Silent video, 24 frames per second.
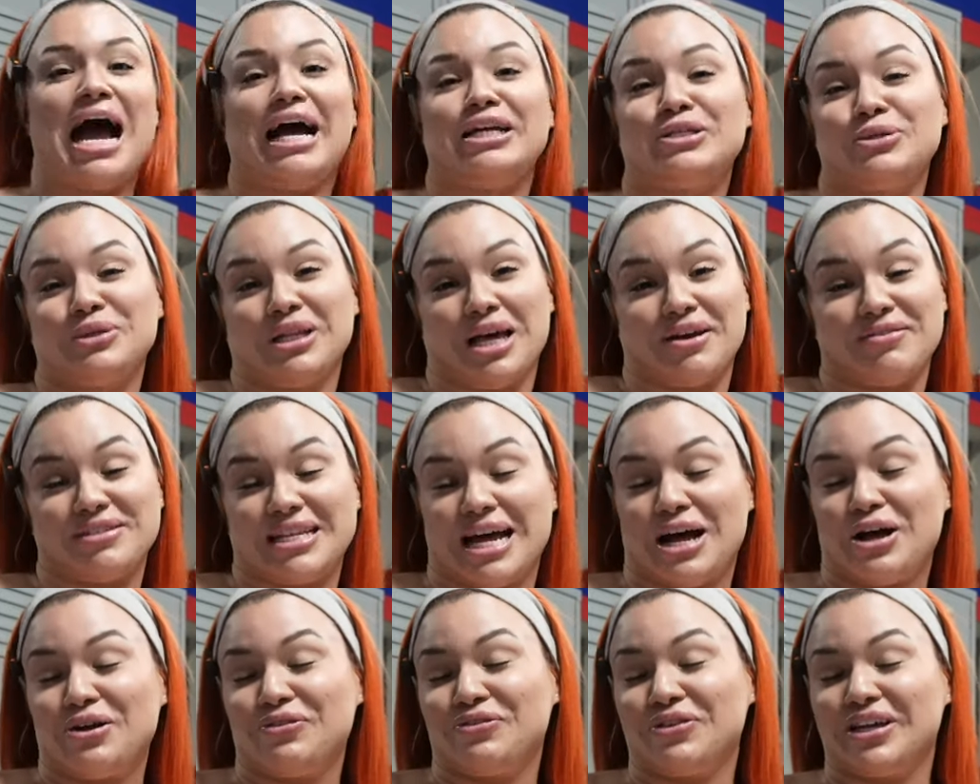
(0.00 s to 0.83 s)
I do
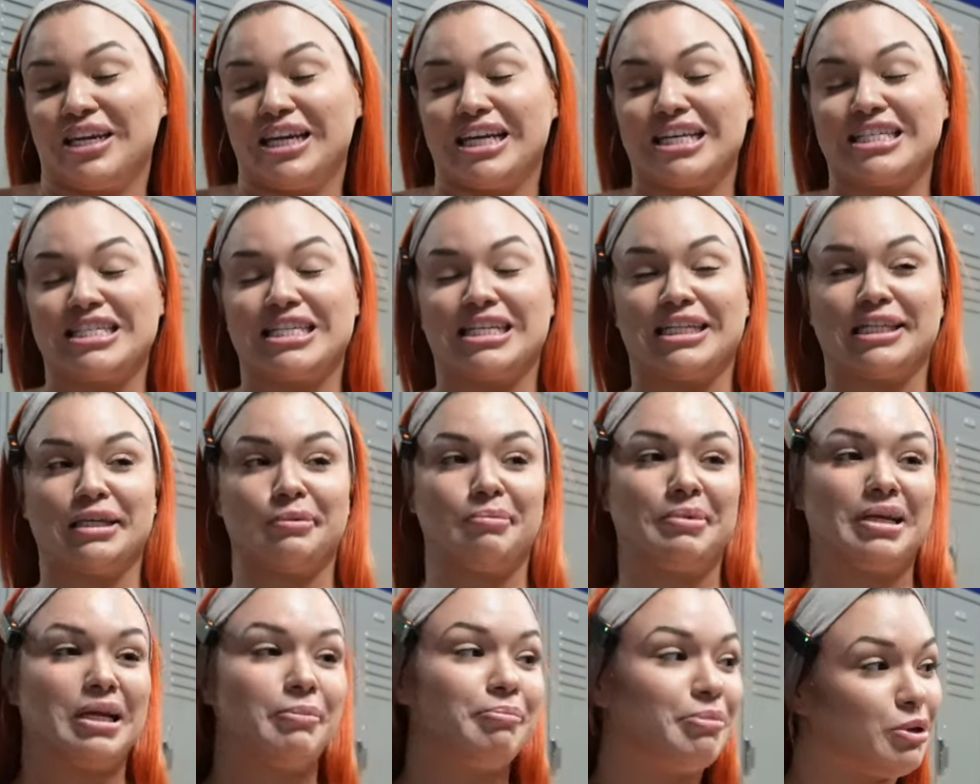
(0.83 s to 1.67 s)
lifestyle, fitness, and a
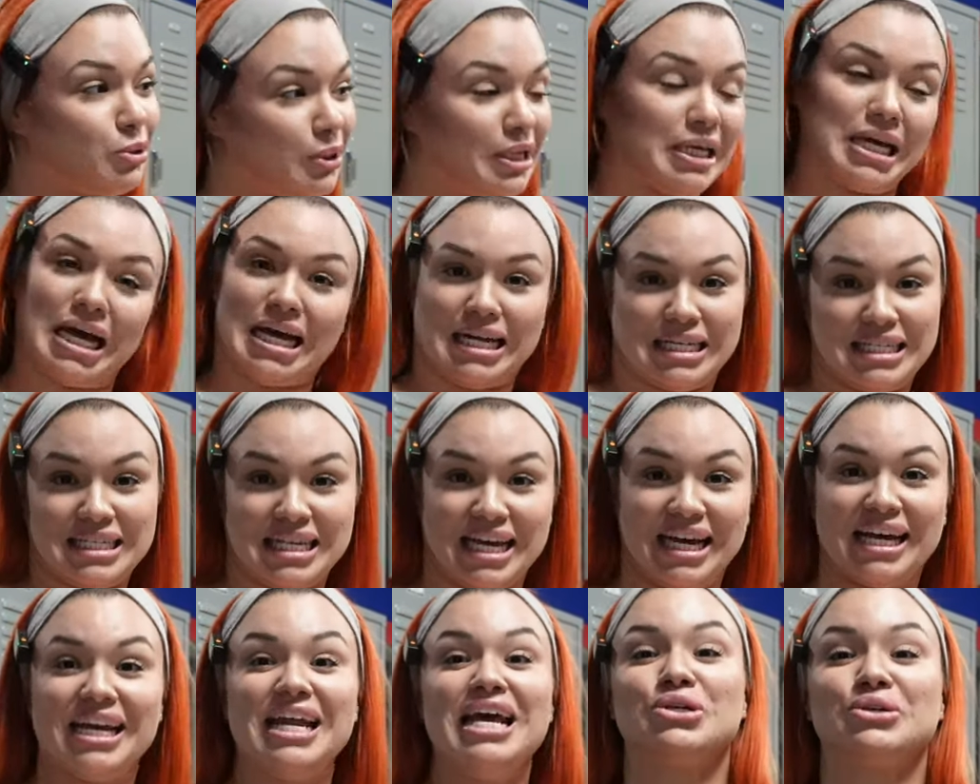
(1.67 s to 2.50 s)
little bit of beauty
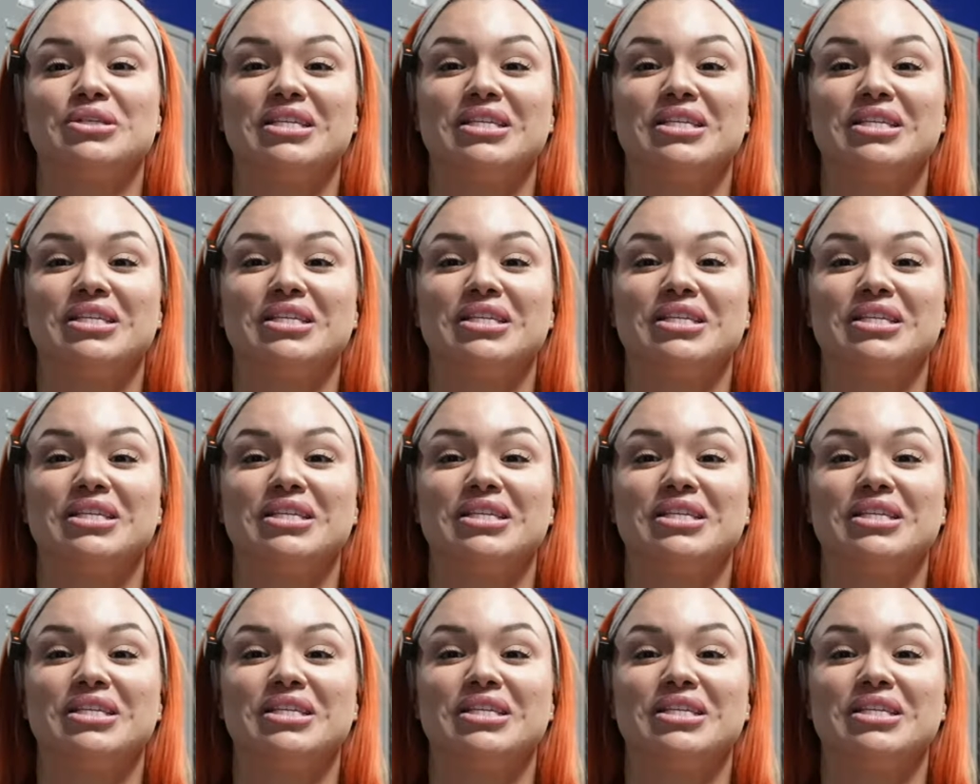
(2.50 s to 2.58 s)
content.